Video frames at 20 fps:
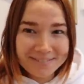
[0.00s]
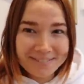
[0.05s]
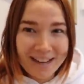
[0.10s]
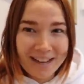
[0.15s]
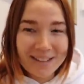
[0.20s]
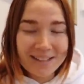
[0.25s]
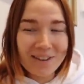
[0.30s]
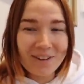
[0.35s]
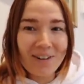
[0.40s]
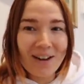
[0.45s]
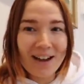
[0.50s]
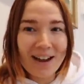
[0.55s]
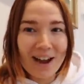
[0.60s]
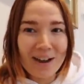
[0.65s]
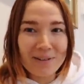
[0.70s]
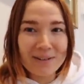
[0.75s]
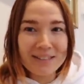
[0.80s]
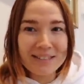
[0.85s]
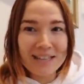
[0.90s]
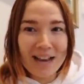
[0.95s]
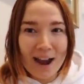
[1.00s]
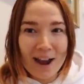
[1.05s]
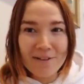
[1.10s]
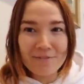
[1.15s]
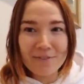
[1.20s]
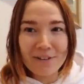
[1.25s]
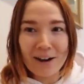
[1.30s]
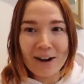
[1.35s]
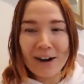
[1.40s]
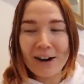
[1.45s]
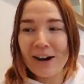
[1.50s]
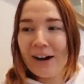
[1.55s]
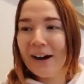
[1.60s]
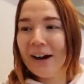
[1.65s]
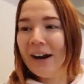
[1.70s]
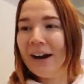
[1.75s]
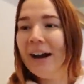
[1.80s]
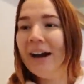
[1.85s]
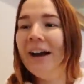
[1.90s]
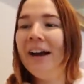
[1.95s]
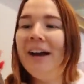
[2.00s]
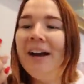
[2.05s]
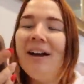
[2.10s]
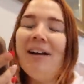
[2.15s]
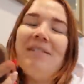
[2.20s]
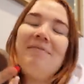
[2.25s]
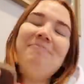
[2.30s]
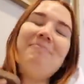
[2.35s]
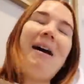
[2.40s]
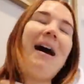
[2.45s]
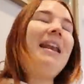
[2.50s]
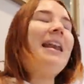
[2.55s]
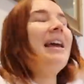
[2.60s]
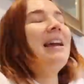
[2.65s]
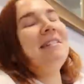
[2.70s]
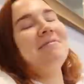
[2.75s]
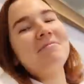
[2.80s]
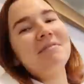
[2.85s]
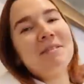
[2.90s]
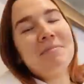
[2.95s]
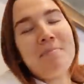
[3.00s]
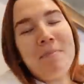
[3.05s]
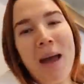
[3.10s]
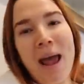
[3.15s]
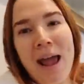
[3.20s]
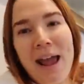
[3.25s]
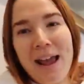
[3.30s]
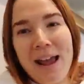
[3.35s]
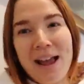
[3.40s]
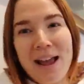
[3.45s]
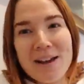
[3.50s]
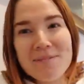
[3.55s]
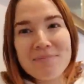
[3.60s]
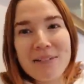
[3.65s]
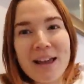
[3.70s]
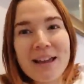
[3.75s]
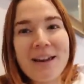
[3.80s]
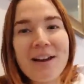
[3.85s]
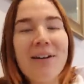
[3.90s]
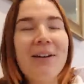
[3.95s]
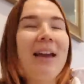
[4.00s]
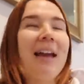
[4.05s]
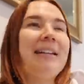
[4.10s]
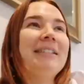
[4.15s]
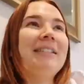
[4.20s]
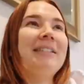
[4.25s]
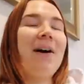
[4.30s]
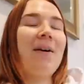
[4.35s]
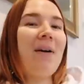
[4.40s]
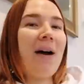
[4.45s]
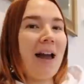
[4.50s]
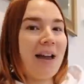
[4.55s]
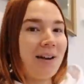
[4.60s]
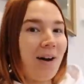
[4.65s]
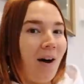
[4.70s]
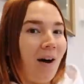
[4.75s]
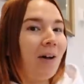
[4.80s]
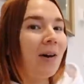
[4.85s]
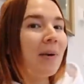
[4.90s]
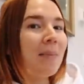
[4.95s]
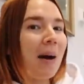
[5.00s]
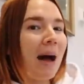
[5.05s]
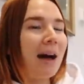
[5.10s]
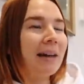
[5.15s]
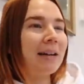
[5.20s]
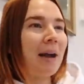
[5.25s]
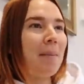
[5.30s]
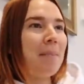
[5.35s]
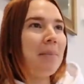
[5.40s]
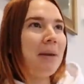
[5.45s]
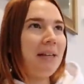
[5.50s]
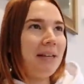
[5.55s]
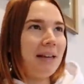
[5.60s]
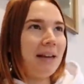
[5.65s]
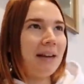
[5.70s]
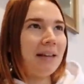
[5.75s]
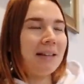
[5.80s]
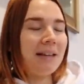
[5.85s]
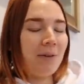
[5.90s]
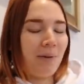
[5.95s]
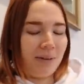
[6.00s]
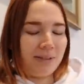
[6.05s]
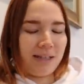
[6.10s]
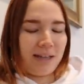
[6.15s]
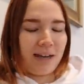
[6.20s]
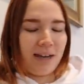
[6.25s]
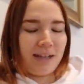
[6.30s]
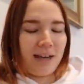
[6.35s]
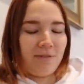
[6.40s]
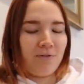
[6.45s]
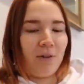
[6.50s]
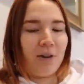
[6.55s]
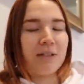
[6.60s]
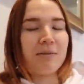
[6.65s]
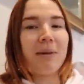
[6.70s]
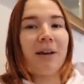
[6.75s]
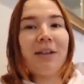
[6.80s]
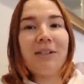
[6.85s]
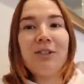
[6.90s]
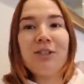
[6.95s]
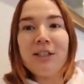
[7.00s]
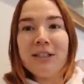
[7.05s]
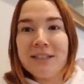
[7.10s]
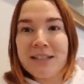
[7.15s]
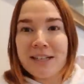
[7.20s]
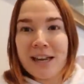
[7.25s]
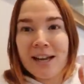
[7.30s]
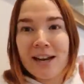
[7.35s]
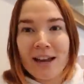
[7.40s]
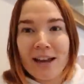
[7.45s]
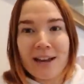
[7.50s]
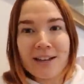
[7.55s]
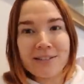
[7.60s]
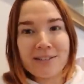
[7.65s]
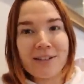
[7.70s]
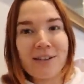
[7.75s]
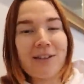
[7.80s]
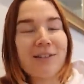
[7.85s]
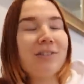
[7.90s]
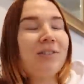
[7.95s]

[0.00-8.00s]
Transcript: Like, the way I would die for her. My name's Pam. Like, okay, so I call her back immediately once I got that voicemail, and she did answer.